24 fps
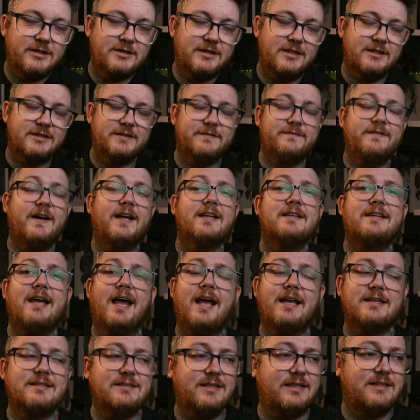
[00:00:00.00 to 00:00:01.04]
These are
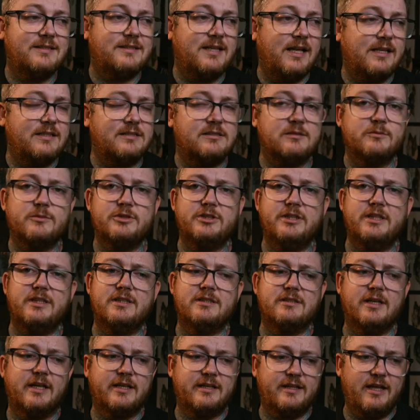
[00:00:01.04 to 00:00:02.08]
fantastic stencil
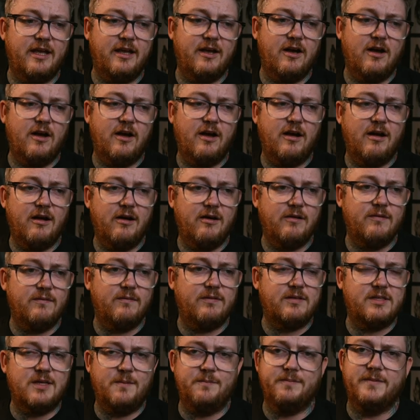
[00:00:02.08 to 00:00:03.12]
machines. Like, they are
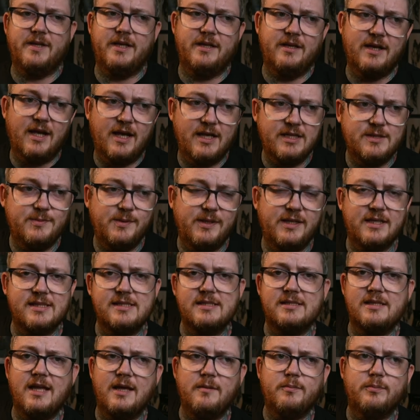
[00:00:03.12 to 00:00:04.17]
something that has been a
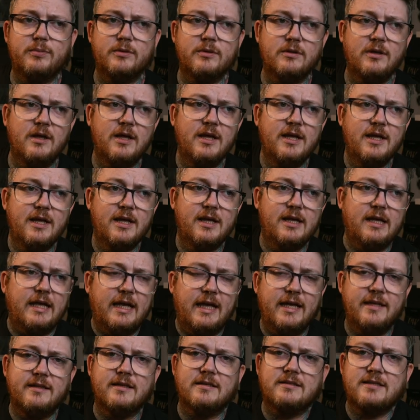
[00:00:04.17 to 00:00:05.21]
staple
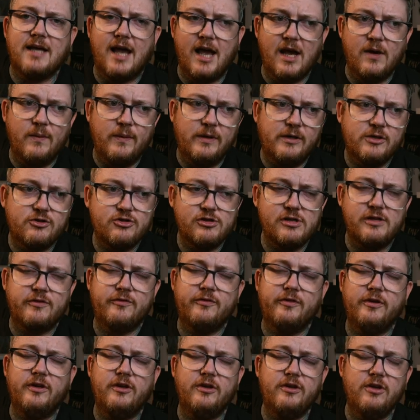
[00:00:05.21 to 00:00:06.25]
in the tattoo industry
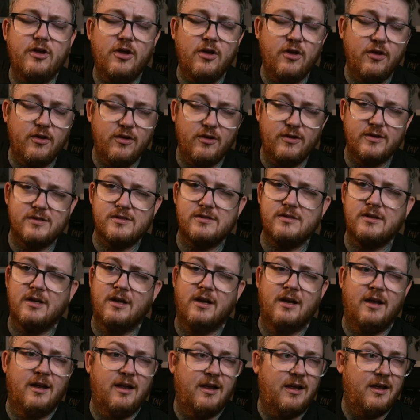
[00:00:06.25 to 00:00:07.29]
for years.
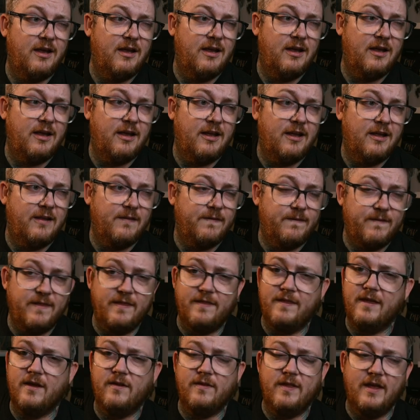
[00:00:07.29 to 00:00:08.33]

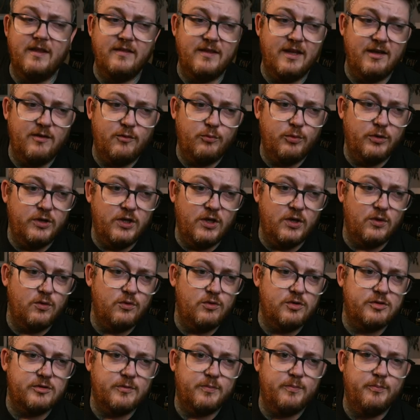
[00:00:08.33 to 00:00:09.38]
They were
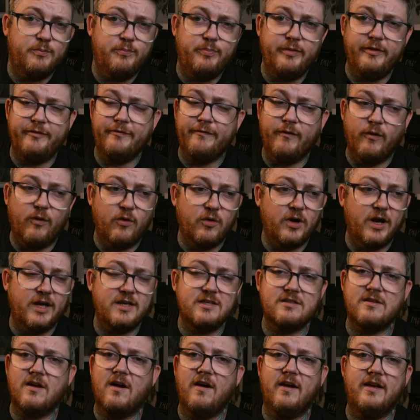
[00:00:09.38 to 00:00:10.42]
used before I
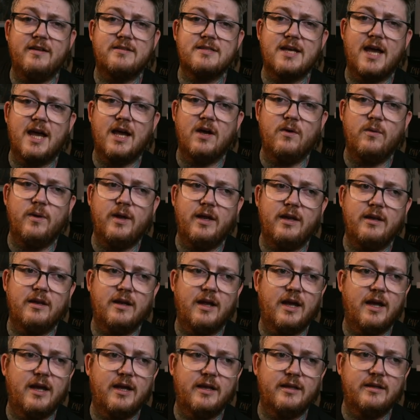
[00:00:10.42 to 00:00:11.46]
started tattooing,
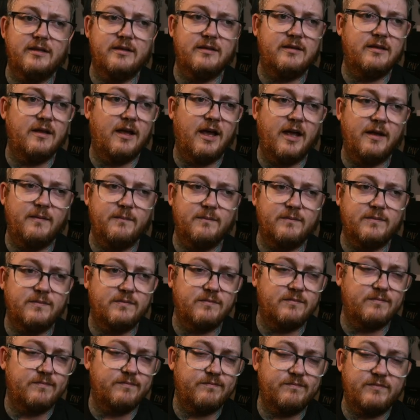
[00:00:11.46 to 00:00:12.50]
and
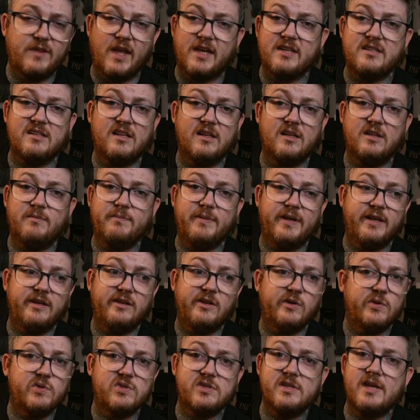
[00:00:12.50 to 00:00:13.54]
they're still being
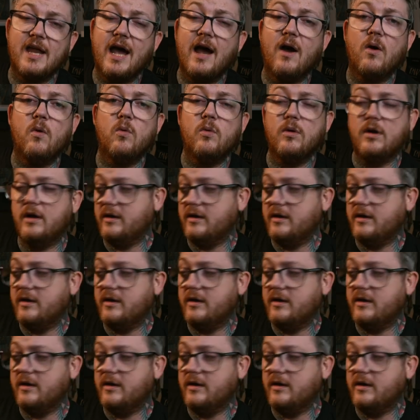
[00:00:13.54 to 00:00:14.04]
used now.